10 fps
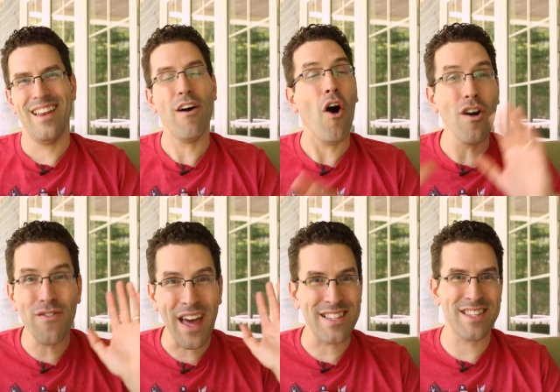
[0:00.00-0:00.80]
Now, all
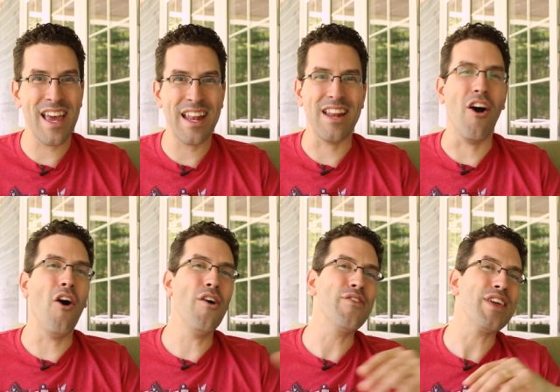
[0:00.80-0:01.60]
of that said, and
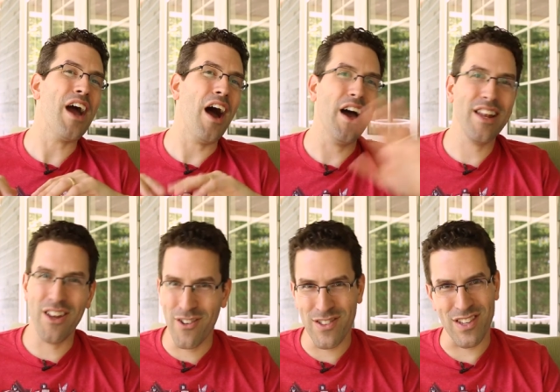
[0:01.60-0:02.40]
all the
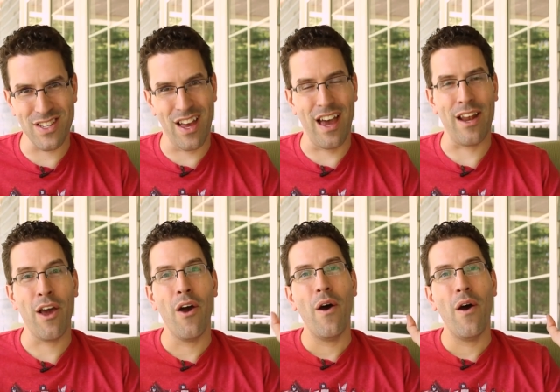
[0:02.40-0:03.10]
unknowns aside,